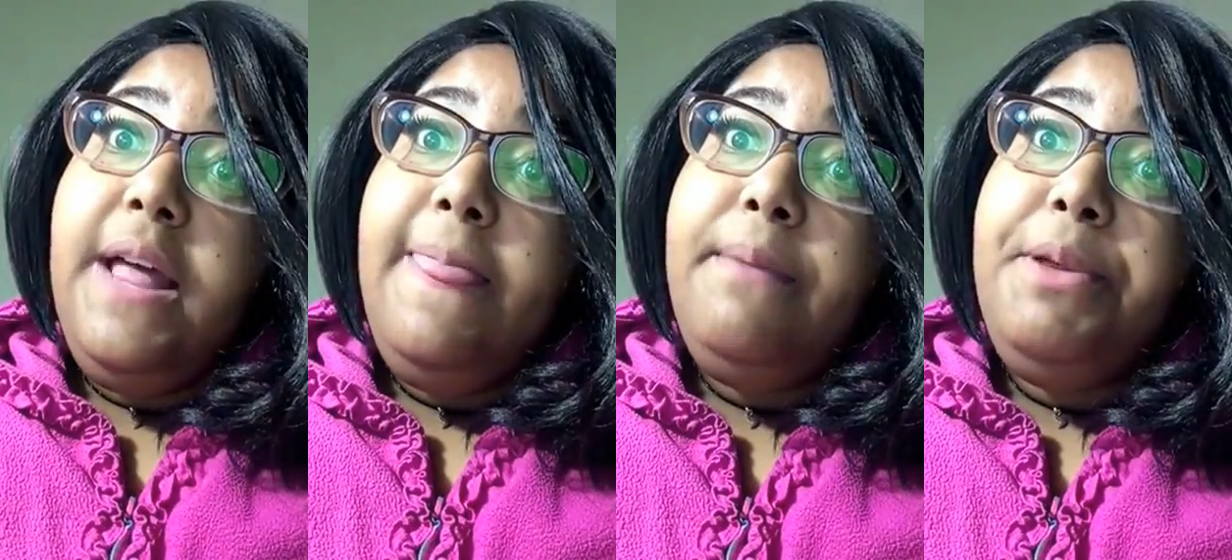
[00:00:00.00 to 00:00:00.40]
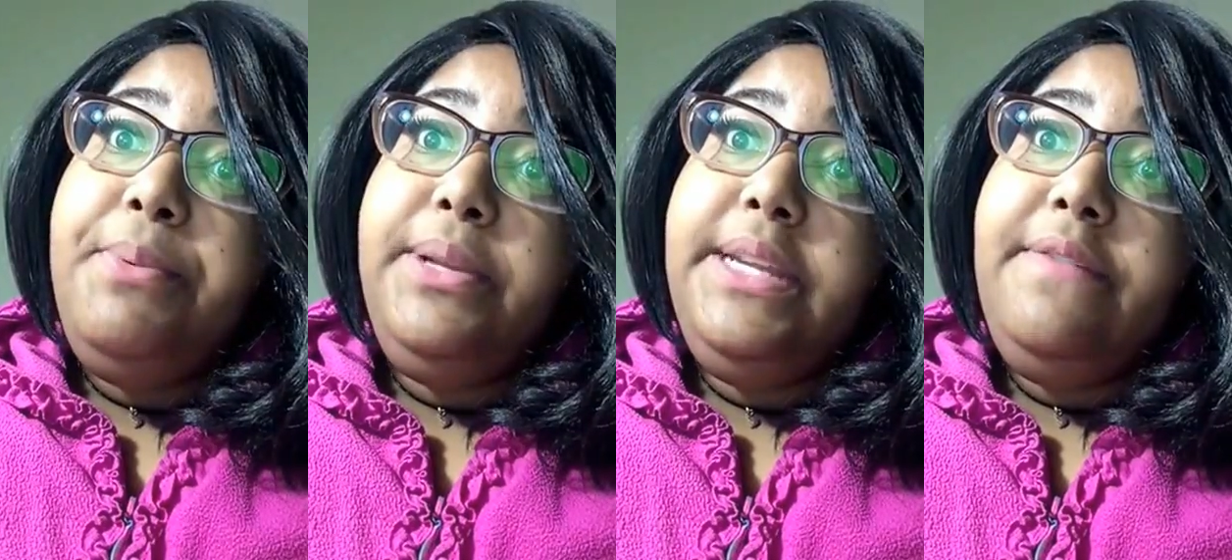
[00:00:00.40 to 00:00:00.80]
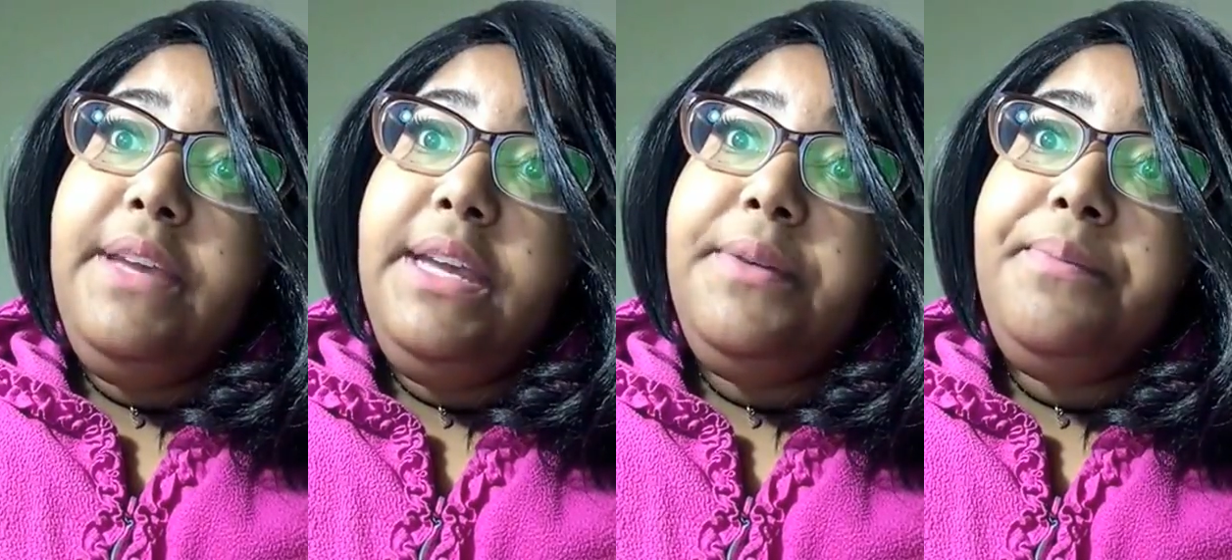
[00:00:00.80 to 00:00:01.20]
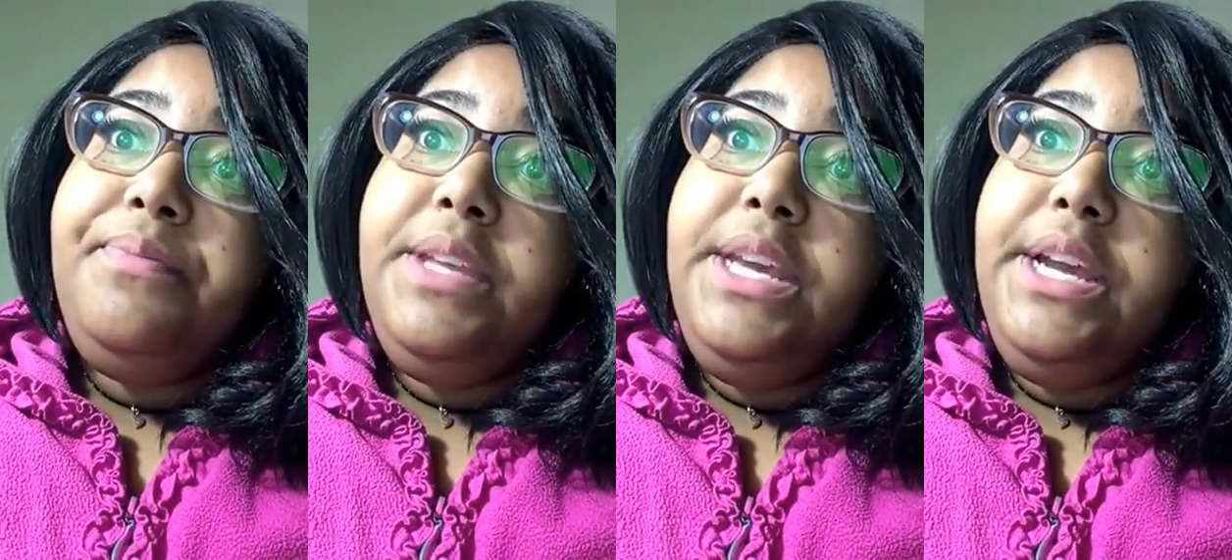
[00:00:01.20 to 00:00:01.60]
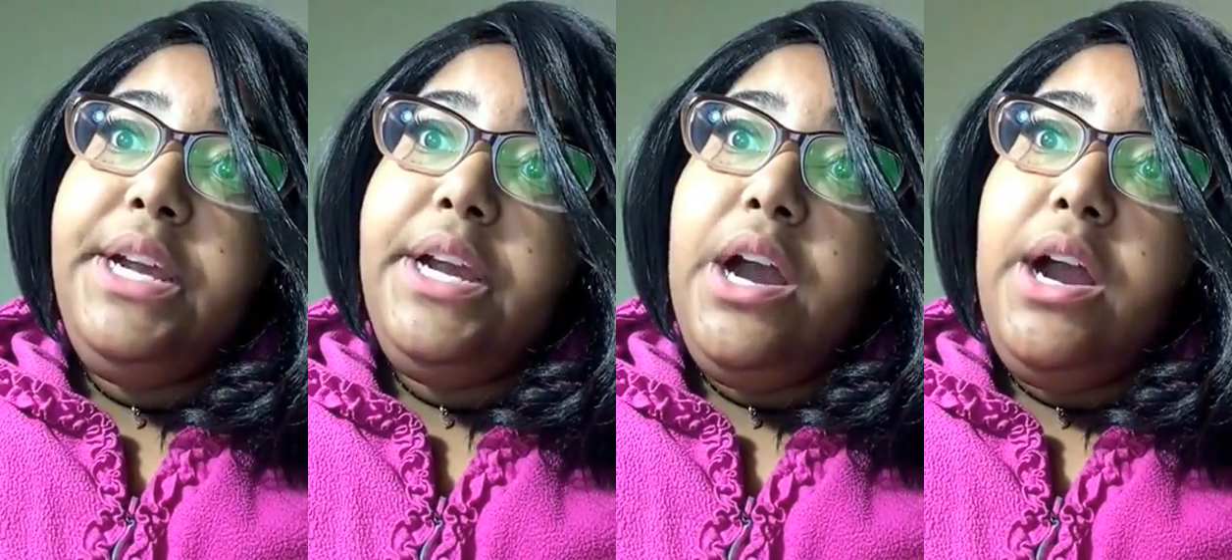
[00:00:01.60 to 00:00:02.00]
The people living
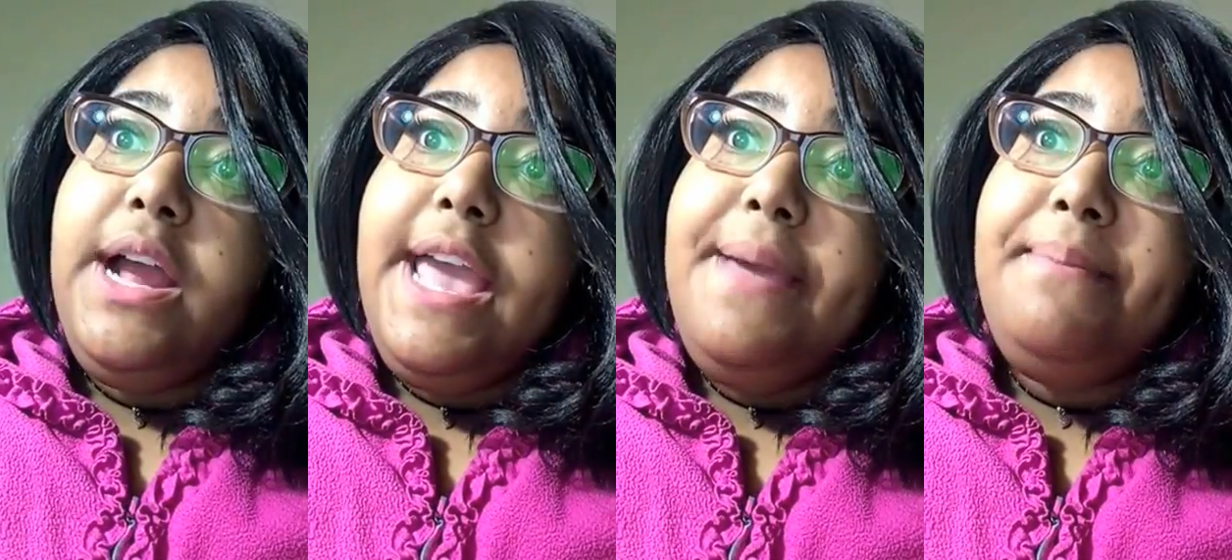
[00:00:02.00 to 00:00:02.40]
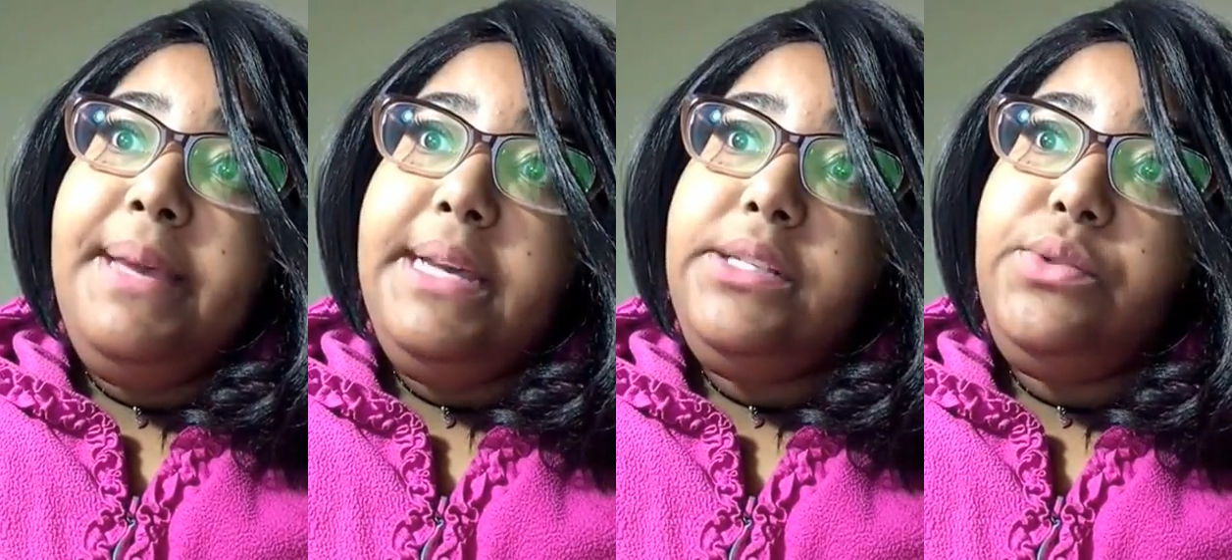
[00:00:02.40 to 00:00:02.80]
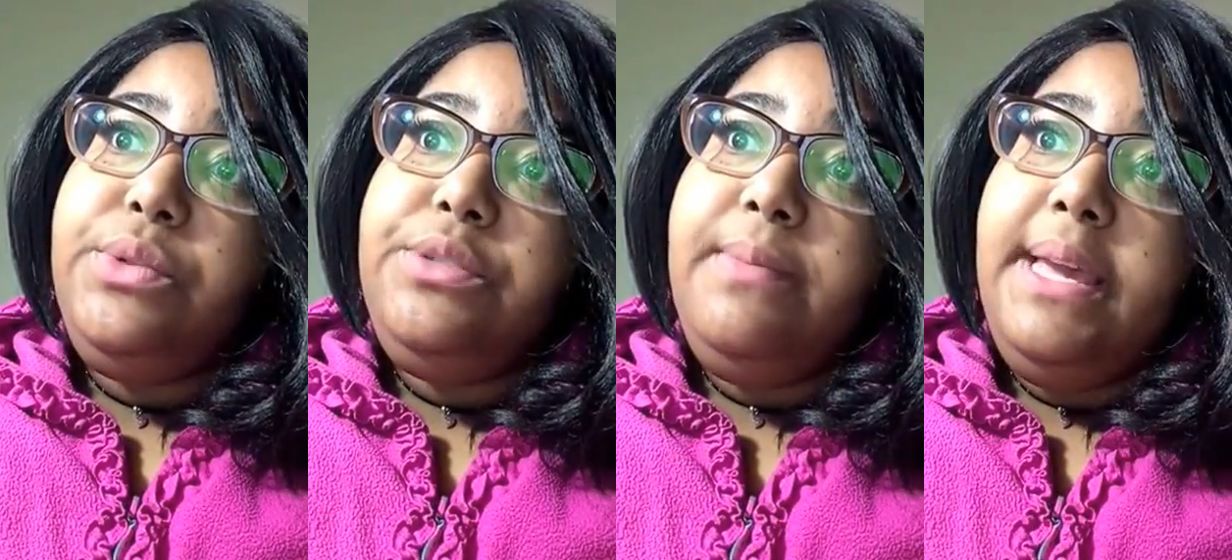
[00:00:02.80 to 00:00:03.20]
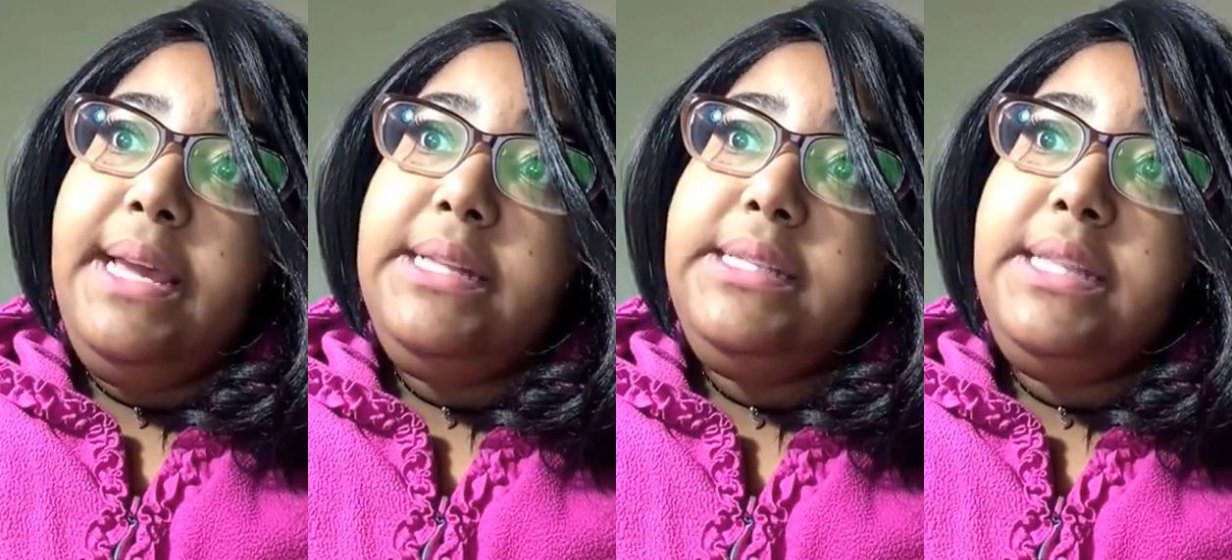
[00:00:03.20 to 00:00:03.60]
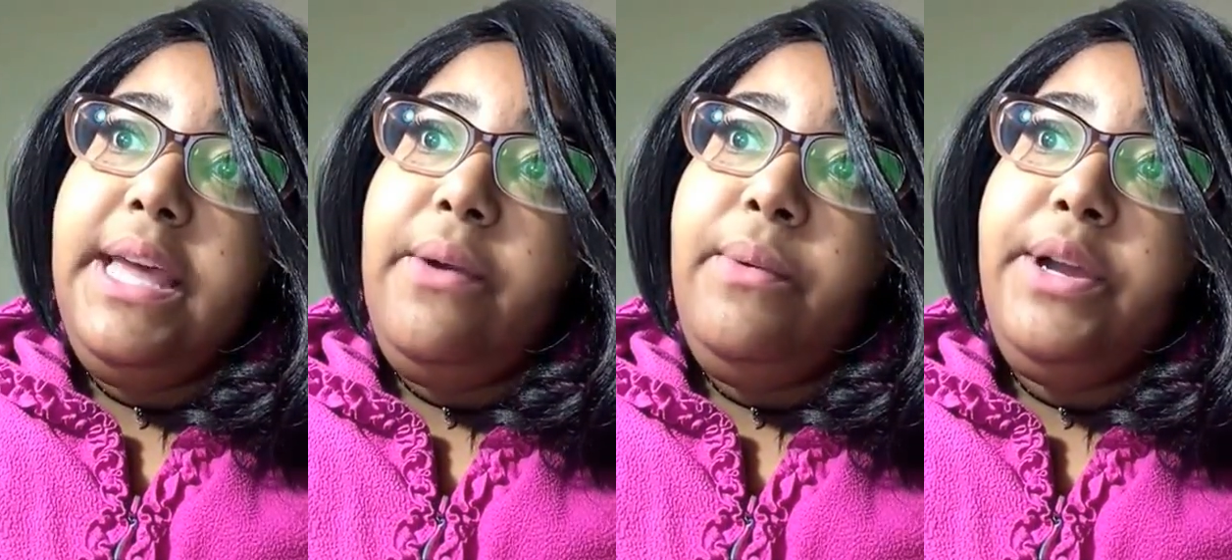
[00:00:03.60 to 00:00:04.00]
here are admixed, which means
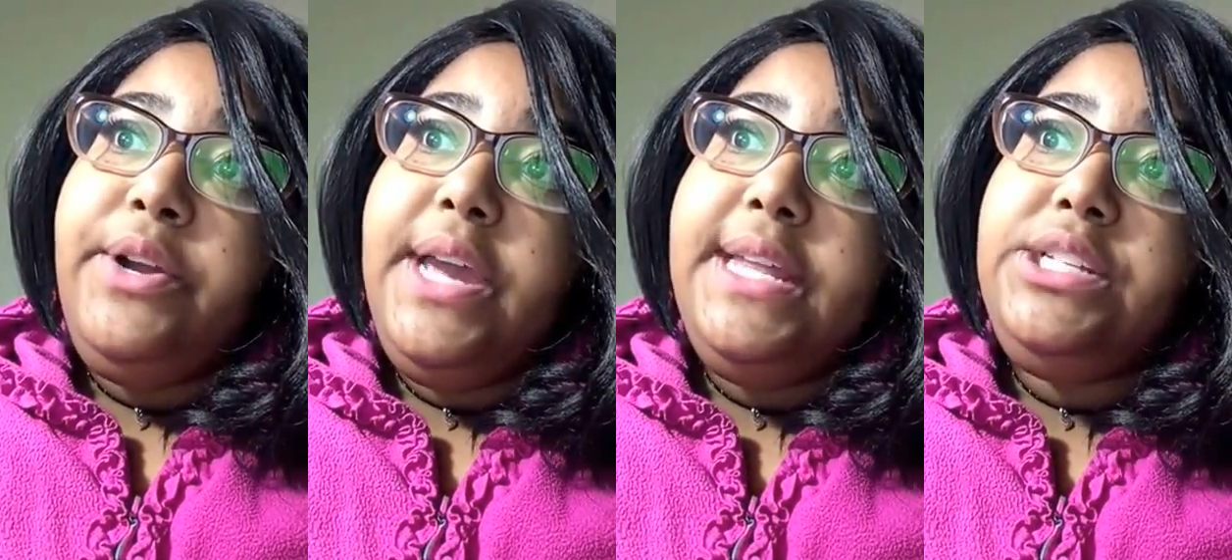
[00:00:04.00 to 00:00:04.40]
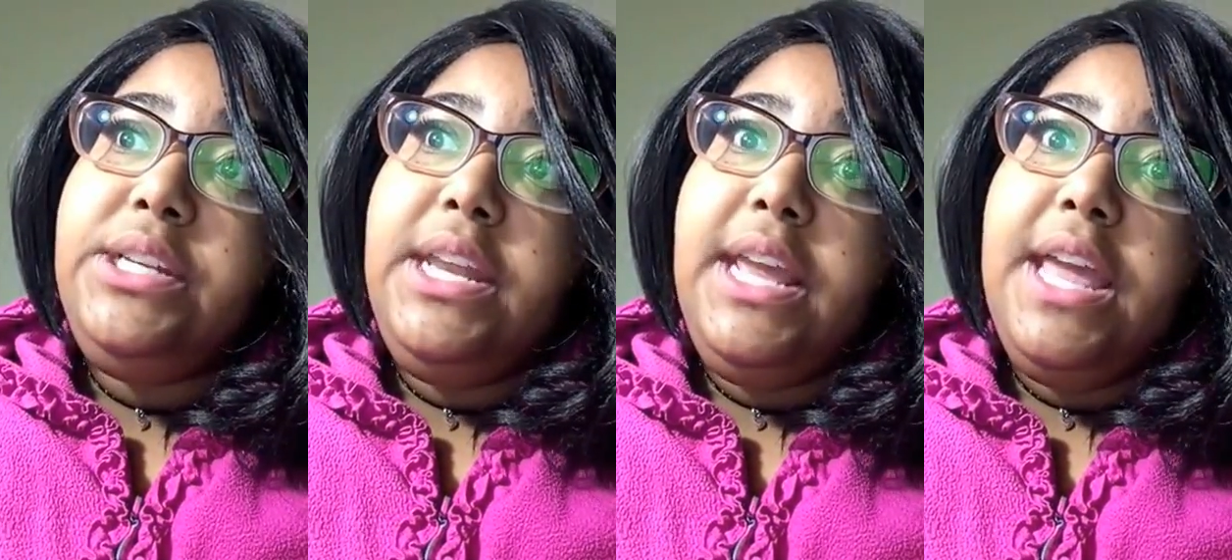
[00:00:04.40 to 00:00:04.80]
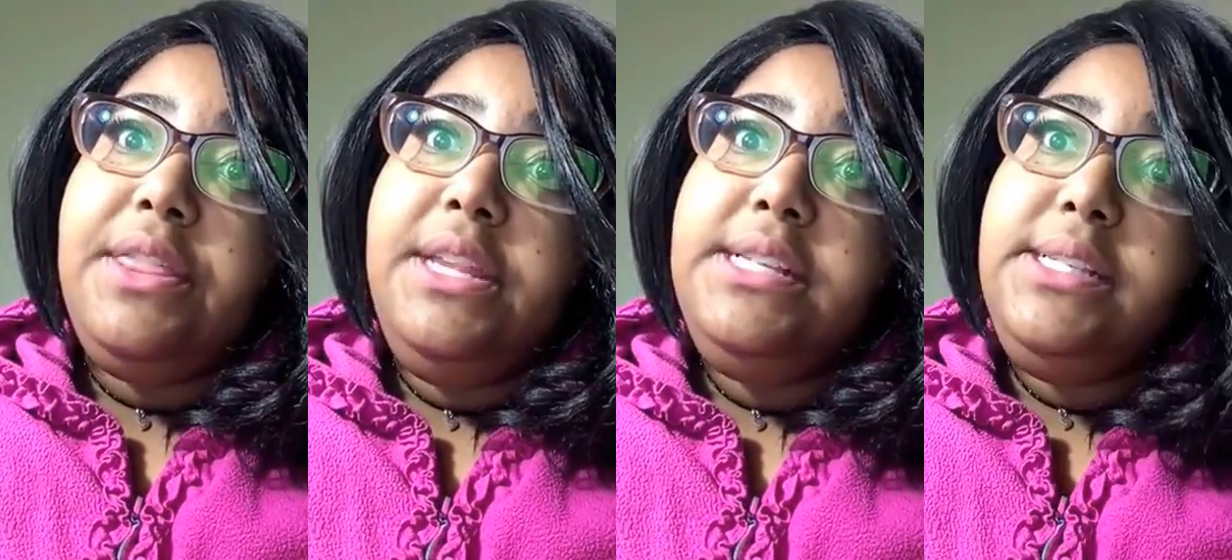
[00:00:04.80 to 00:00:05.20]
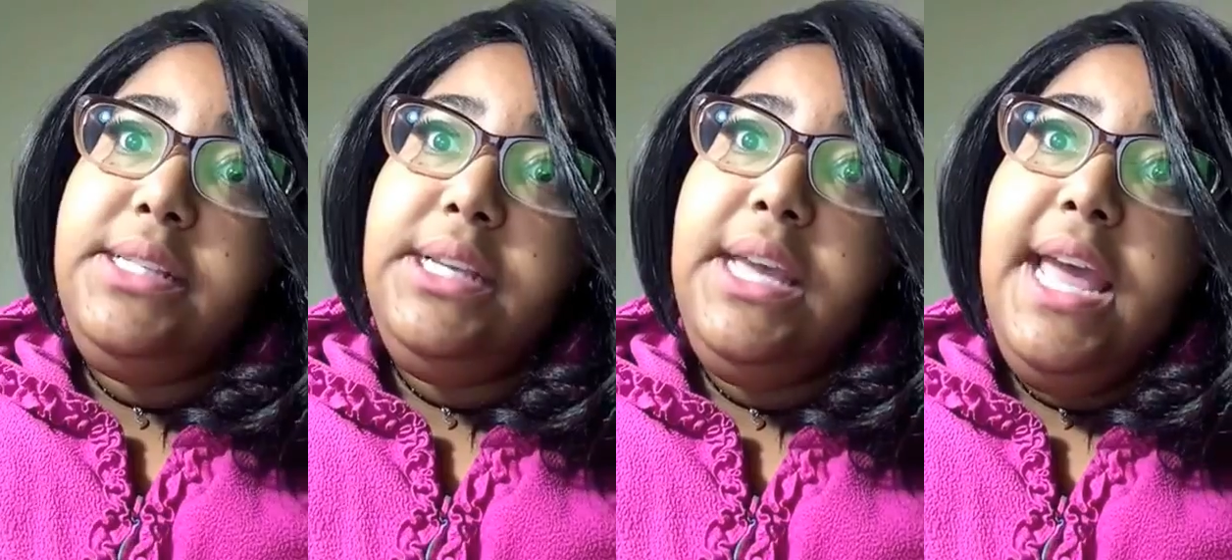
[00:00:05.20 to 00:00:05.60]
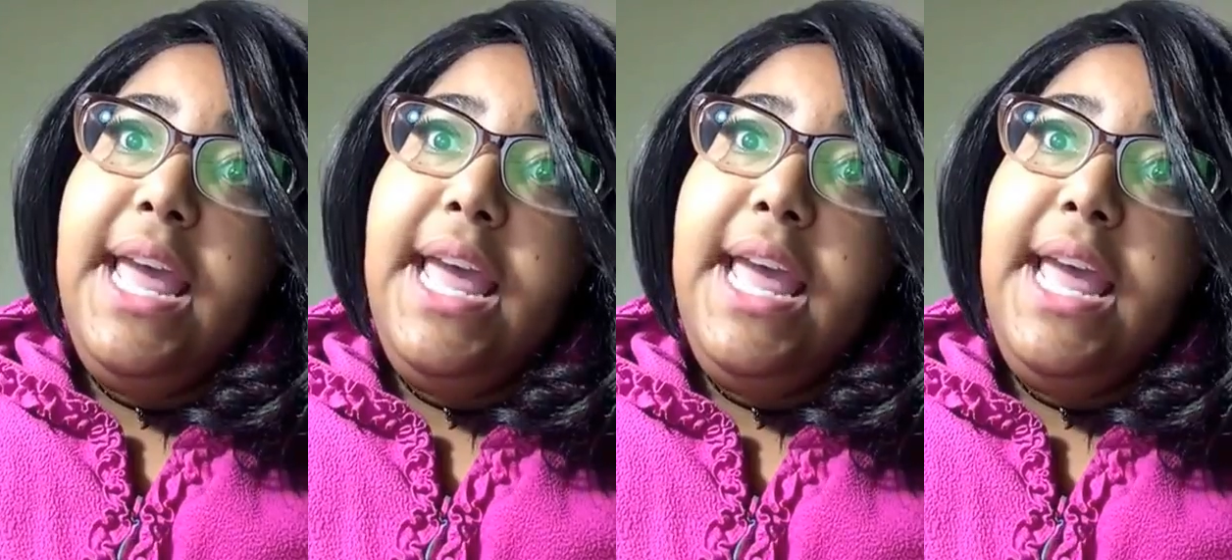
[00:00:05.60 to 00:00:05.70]
that when creating genetic ethnicity